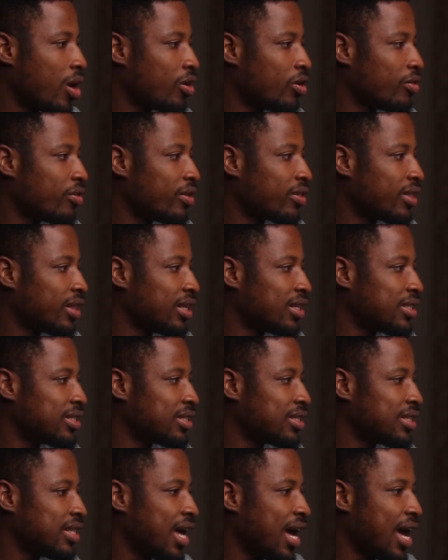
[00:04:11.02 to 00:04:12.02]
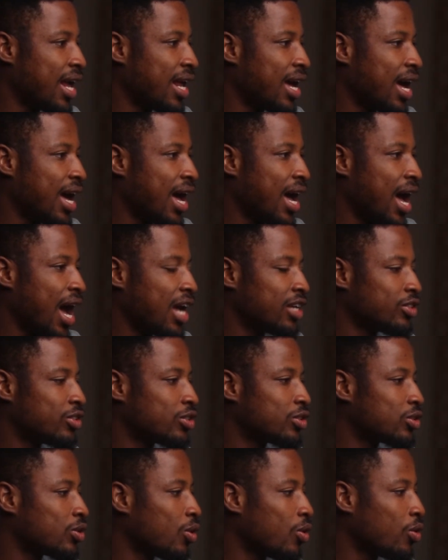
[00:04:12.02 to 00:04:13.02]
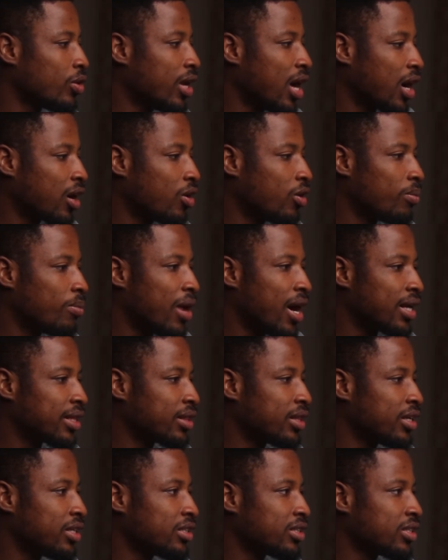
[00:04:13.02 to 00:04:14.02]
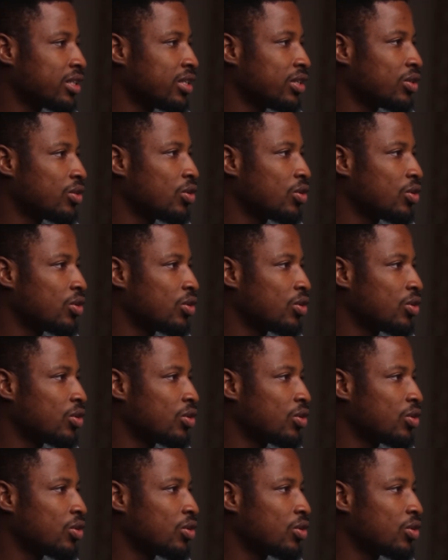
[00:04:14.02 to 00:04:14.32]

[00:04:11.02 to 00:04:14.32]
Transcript: of the things that I saw that caught my attention